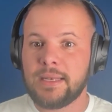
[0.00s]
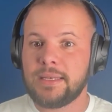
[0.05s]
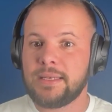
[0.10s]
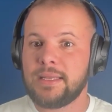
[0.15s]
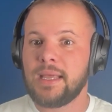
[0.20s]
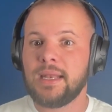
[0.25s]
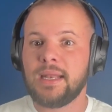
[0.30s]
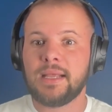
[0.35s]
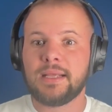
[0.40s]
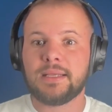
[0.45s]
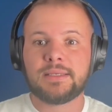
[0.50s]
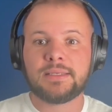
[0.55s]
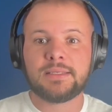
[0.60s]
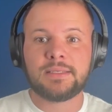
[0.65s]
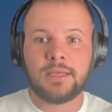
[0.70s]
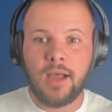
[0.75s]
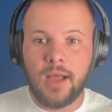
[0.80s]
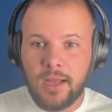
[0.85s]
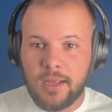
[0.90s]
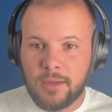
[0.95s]
Did it
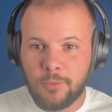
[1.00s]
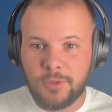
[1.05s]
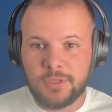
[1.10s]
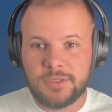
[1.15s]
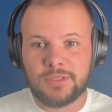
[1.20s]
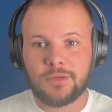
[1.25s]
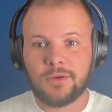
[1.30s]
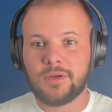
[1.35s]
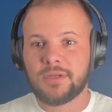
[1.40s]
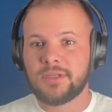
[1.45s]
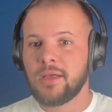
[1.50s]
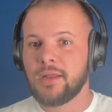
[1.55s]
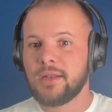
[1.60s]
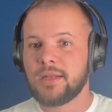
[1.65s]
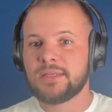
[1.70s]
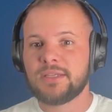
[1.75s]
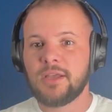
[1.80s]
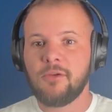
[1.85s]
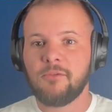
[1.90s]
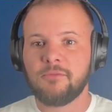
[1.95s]
suck? Was there a ton
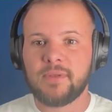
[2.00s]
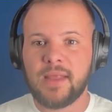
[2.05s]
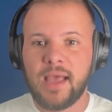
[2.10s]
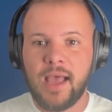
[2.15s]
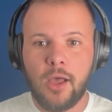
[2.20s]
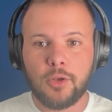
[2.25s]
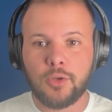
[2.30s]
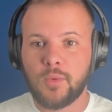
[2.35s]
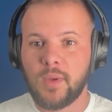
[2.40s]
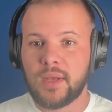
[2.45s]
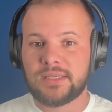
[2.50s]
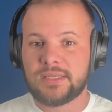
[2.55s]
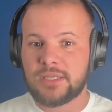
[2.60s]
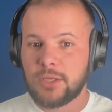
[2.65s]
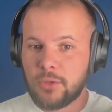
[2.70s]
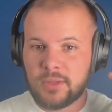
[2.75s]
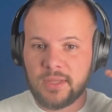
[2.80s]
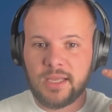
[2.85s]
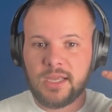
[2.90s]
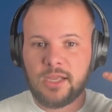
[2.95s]
of self doubt? Do I
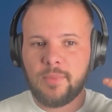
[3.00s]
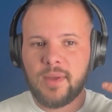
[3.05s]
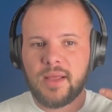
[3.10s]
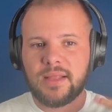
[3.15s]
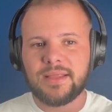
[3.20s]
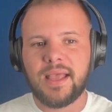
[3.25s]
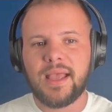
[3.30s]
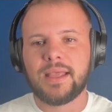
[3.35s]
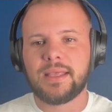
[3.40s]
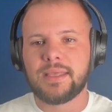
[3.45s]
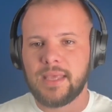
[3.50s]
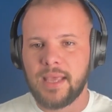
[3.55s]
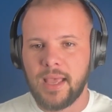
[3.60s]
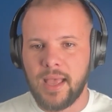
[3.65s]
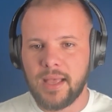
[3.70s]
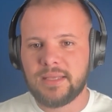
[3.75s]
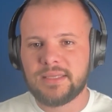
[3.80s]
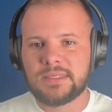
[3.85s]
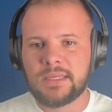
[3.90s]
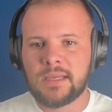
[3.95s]
still think about that?
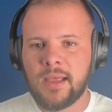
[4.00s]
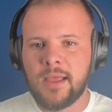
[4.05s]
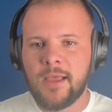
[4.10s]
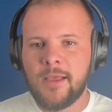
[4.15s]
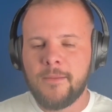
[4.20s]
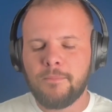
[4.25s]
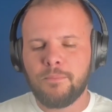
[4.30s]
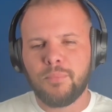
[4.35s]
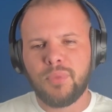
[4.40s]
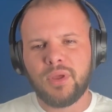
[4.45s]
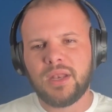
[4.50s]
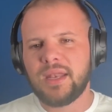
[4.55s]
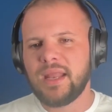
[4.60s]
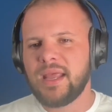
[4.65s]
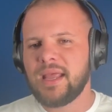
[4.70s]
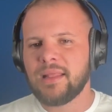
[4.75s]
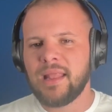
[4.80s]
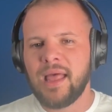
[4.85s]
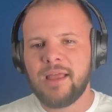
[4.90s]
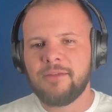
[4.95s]
Yes, but it
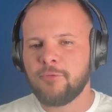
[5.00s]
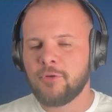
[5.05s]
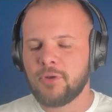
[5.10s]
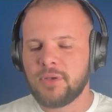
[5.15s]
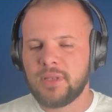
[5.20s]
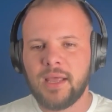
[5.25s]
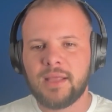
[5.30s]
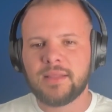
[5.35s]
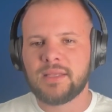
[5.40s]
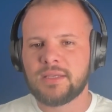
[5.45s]
ain't life or death.